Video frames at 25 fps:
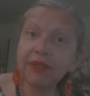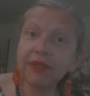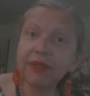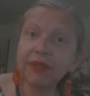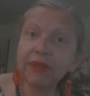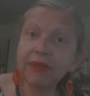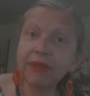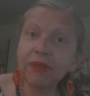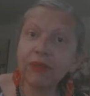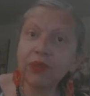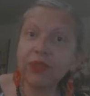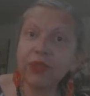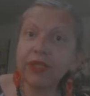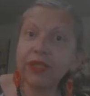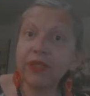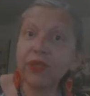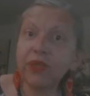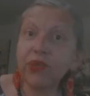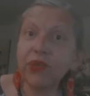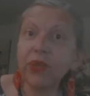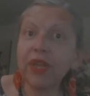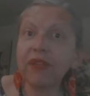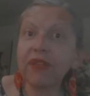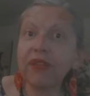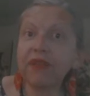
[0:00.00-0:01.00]
more than
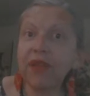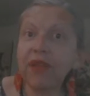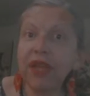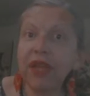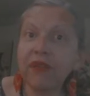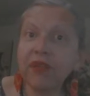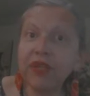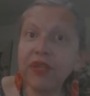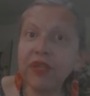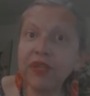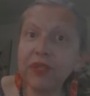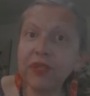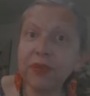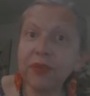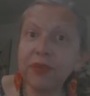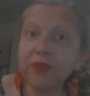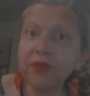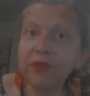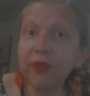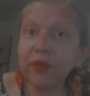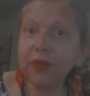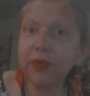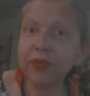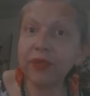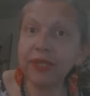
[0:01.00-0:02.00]
25 years
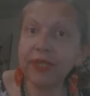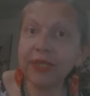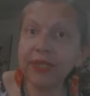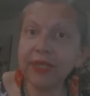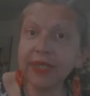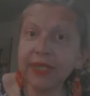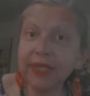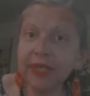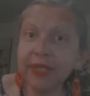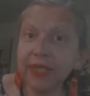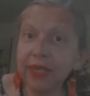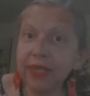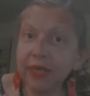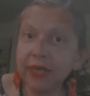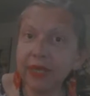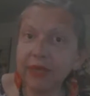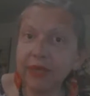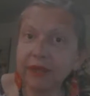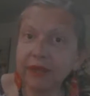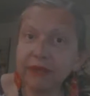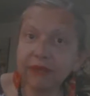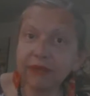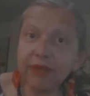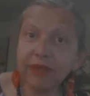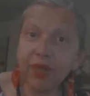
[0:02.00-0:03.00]
before they did it
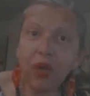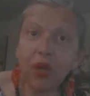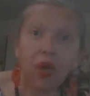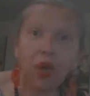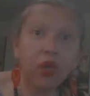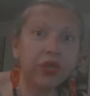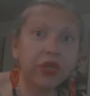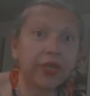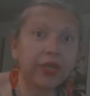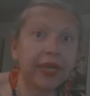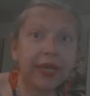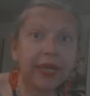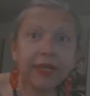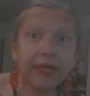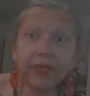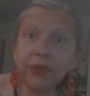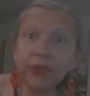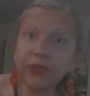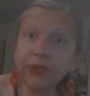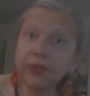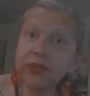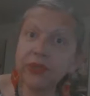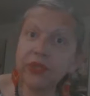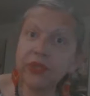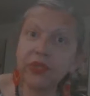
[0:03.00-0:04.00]
here. All you gotta
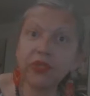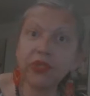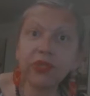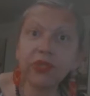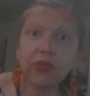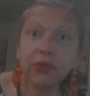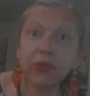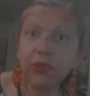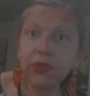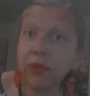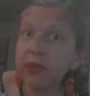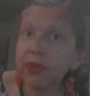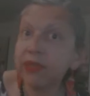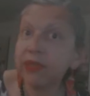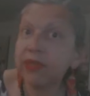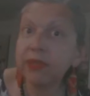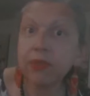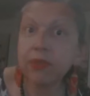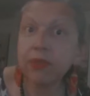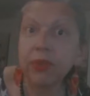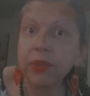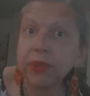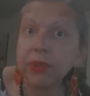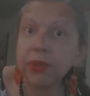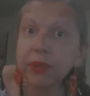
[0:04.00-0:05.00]
do is just cross the
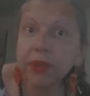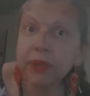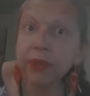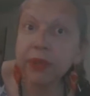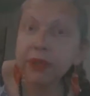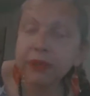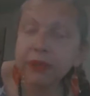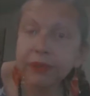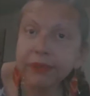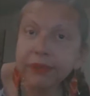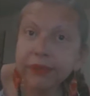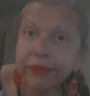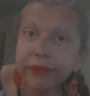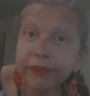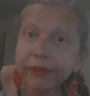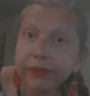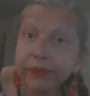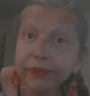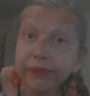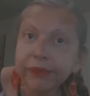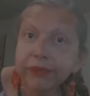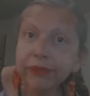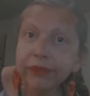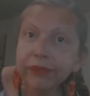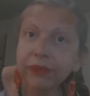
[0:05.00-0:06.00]
border,
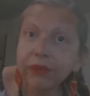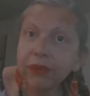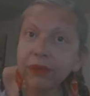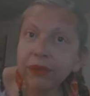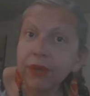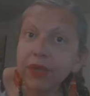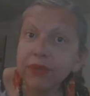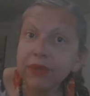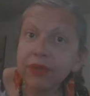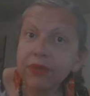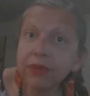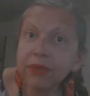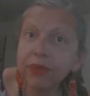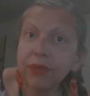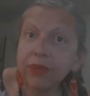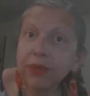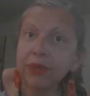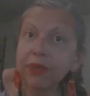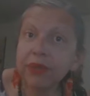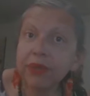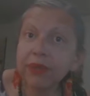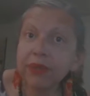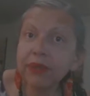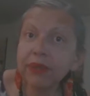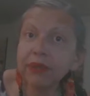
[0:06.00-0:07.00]
cross the
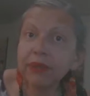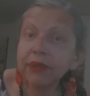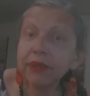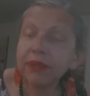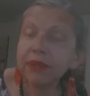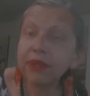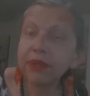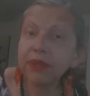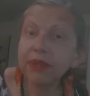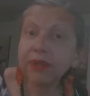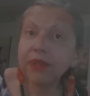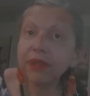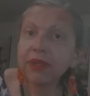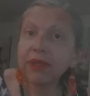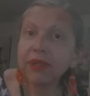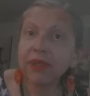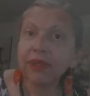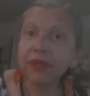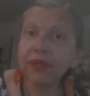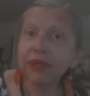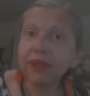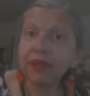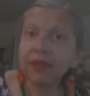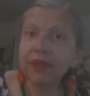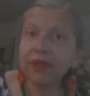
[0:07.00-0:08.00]
border.
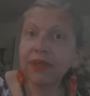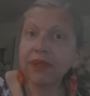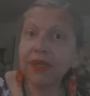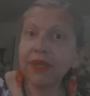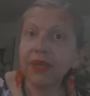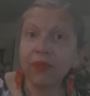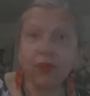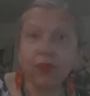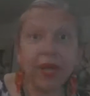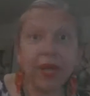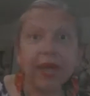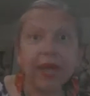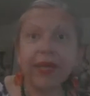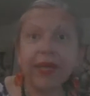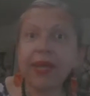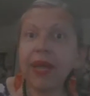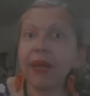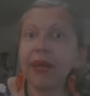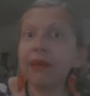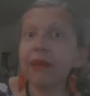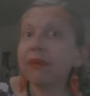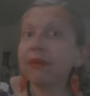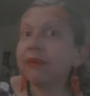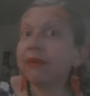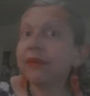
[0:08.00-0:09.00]
And right
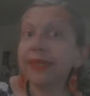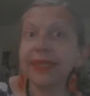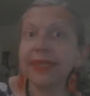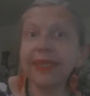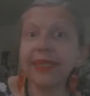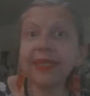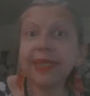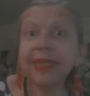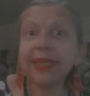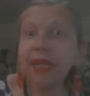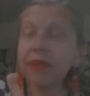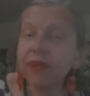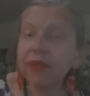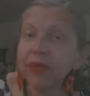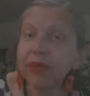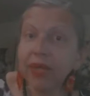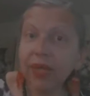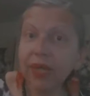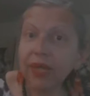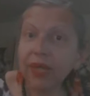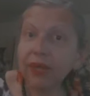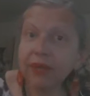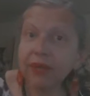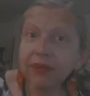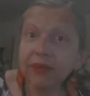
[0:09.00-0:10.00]
now, it's the same
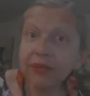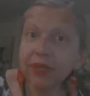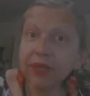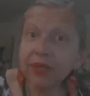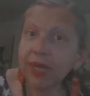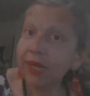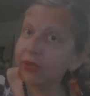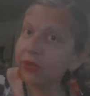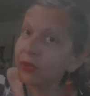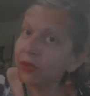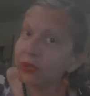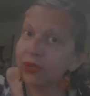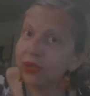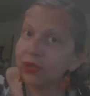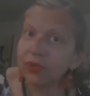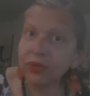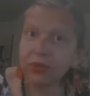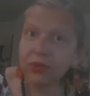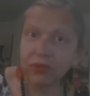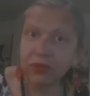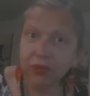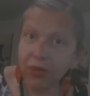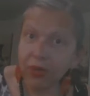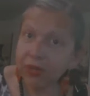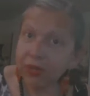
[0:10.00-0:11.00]
thing. You gotta do
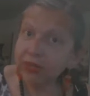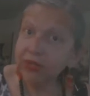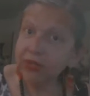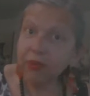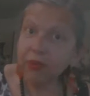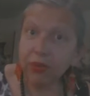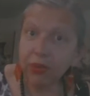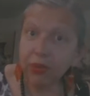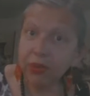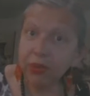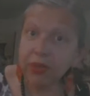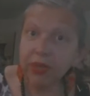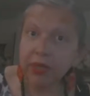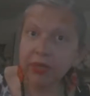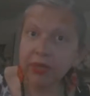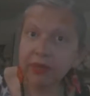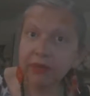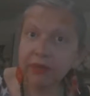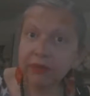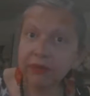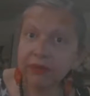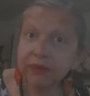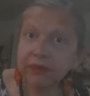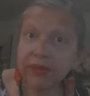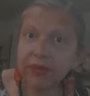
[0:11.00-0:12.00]
just cross the border
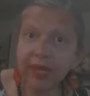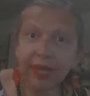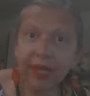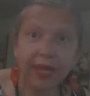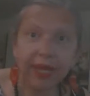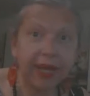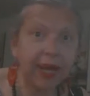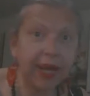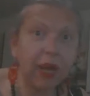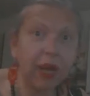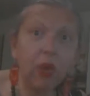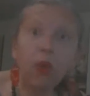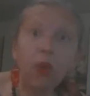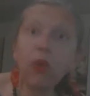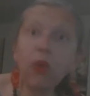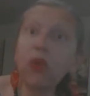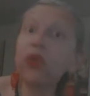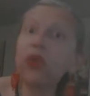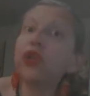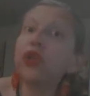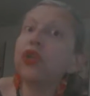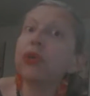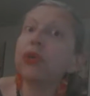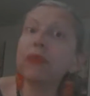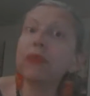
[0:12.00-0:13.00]
and get a whole
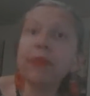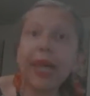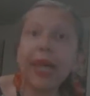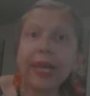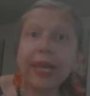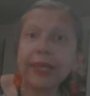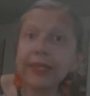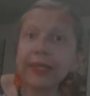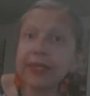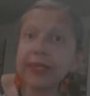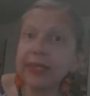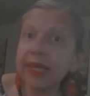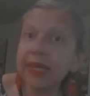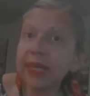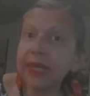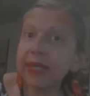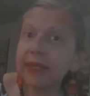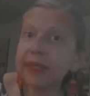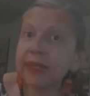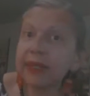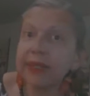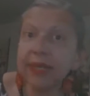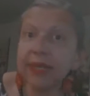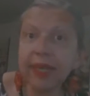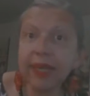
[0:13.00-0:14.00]
new mindset,
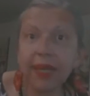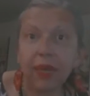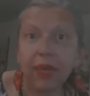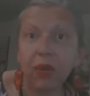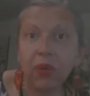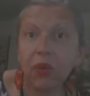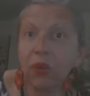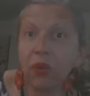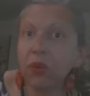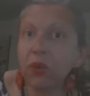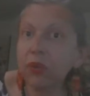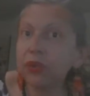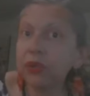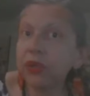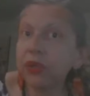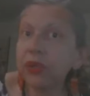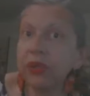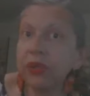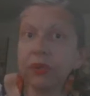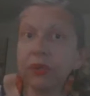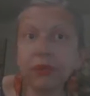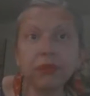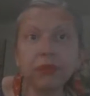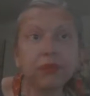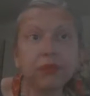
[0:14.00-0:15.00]
get a whole
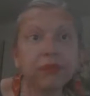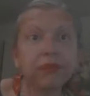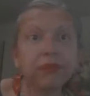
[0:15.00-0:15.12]
new,